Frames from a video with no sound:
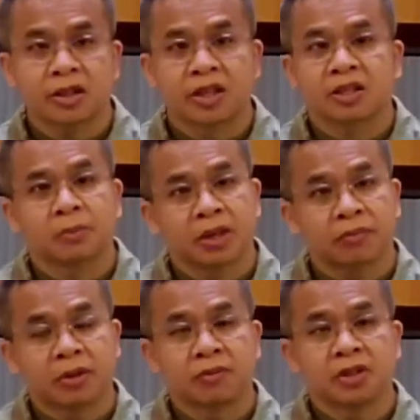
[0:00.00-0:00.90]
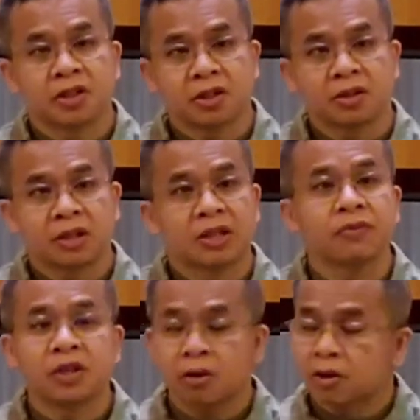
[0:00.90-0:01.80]
As when we eat, if
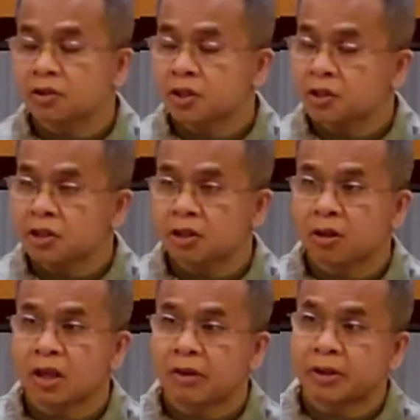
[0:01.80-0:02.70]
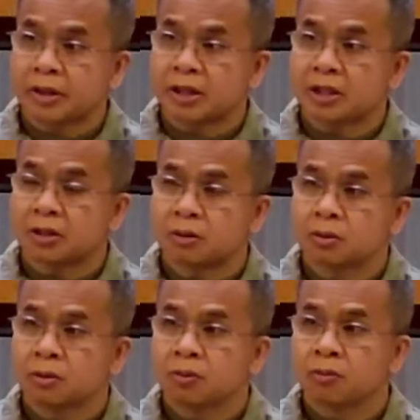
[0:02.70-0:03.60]
we concentrate on our eating,
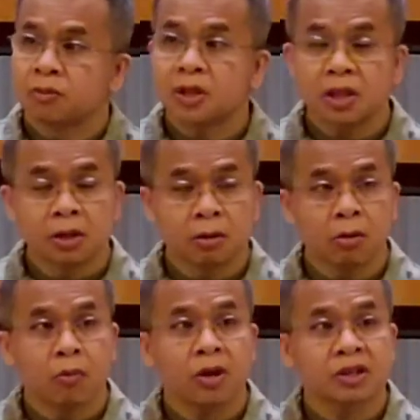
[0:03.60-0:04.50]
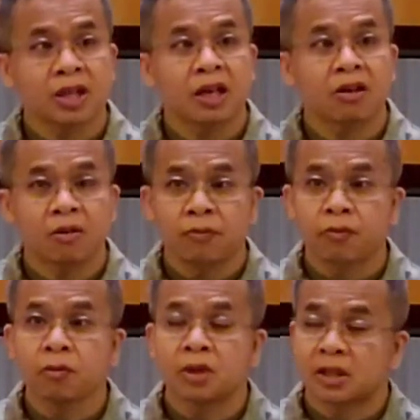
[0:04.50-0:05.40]
we're gonna know what kind of
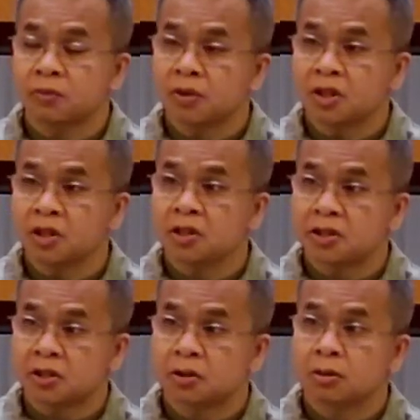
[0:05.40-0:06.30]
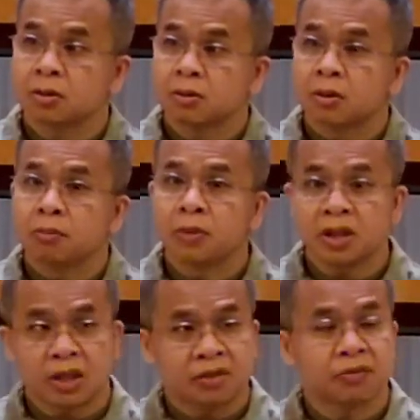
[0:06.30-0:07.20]
food that we eat is make
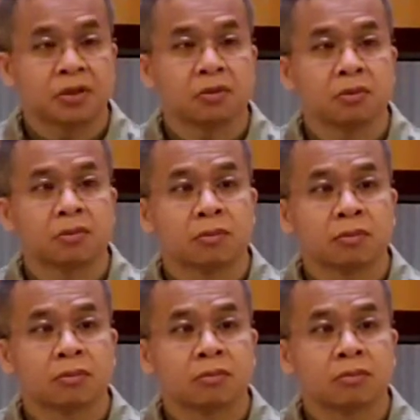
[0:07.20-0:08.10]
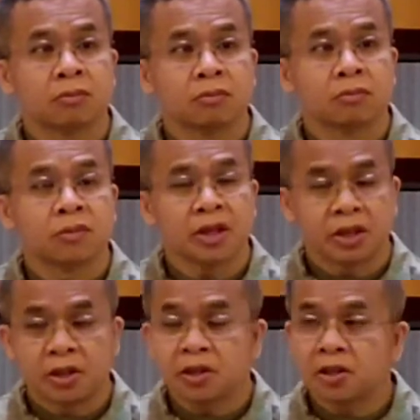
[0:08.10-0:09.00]
us feel
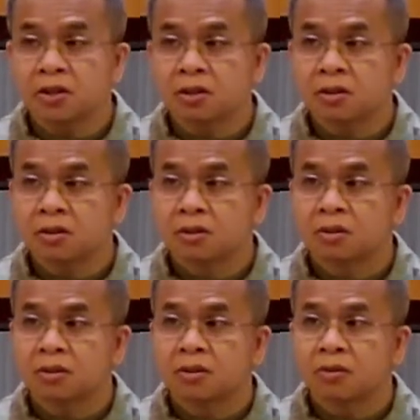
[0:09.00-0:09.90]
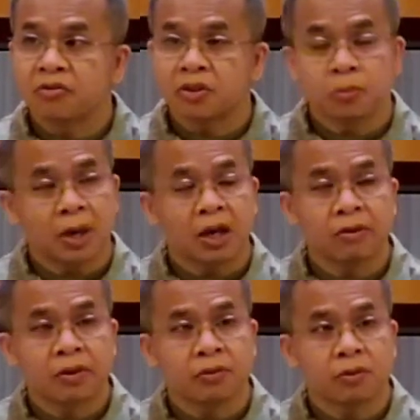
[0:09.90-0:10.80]
energy, feel
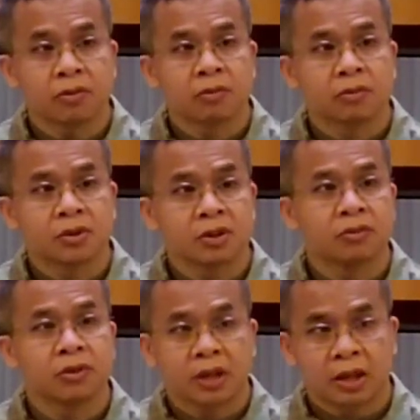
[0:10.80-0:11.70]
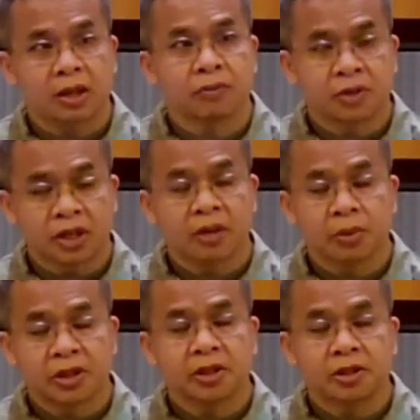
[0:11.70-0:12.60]
powerful, feel like we have
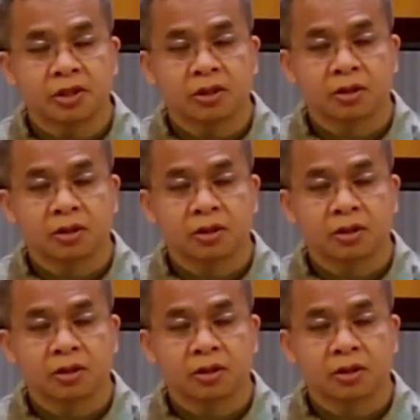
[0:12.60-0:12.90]
energy.